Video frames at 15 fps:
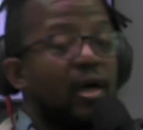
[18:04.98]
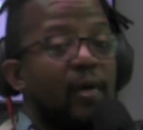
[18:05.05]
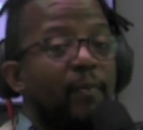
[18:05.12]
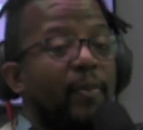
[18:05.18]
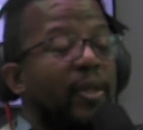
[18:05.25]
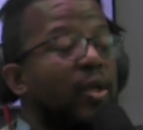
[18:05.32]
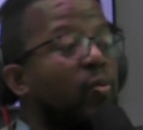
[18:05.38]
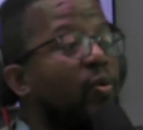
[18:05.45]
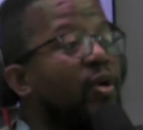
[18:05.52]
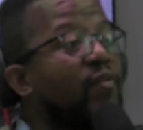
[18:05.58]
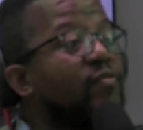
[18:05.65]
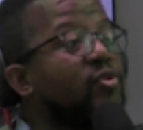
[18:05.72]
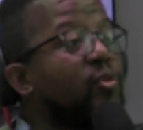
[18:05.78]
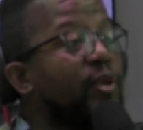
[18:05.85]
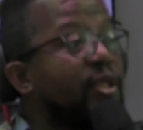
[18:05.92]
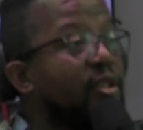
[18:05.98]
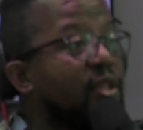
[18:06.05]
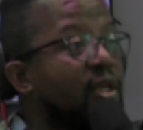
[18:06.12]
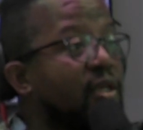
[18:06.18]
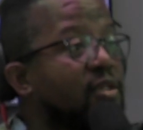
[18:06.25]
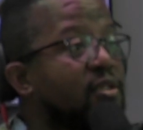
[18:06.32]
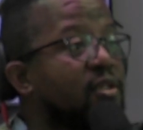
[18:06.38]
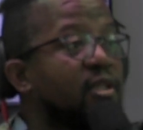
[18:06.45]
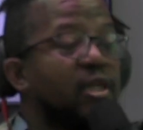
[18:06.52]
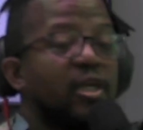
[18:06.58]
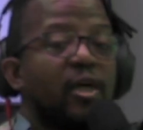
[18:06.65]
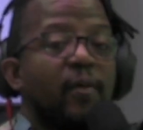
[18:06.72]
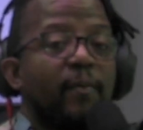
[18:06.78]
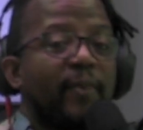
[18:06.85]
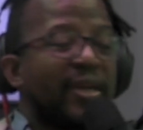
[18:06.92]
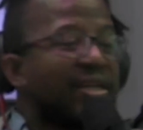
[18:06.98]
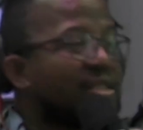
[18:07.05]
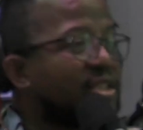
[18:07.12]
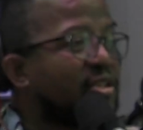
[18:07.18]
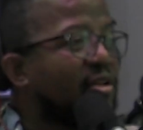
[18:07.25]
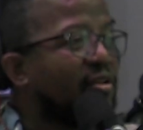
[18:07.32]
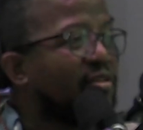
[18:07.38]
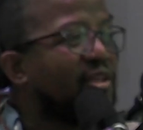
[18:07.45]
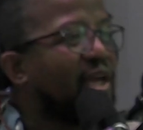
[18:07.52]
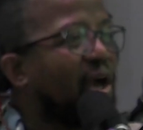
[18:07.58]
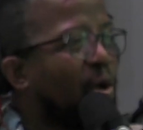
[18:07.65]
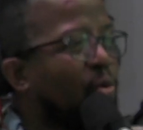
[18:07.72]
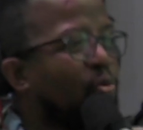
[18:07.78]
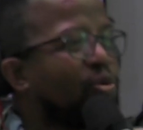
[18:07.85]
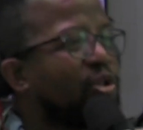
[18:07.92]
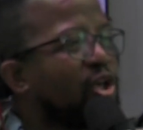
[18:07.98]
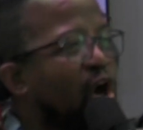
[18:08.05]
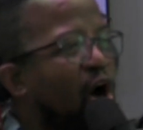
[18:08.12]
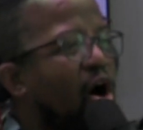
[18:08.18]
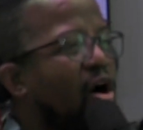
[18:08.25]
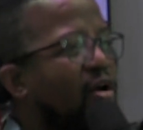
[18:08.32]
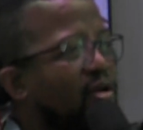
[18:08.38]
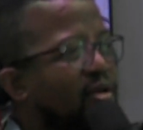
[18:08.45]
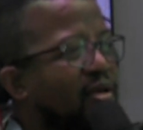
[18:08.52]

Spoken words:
but it's still the old guard? How do you get past that?